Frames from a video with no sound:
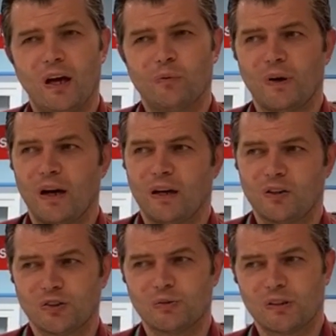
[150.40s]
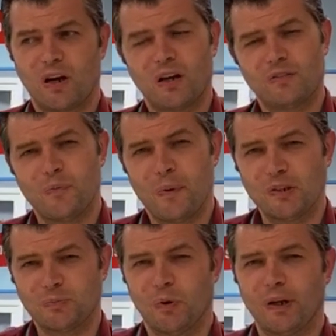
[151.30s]
where customers are kind of a
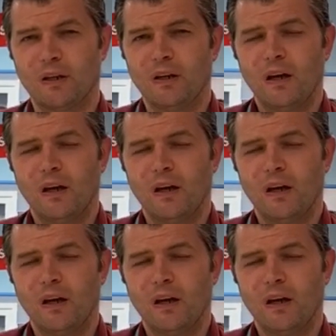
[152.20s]
pinch point,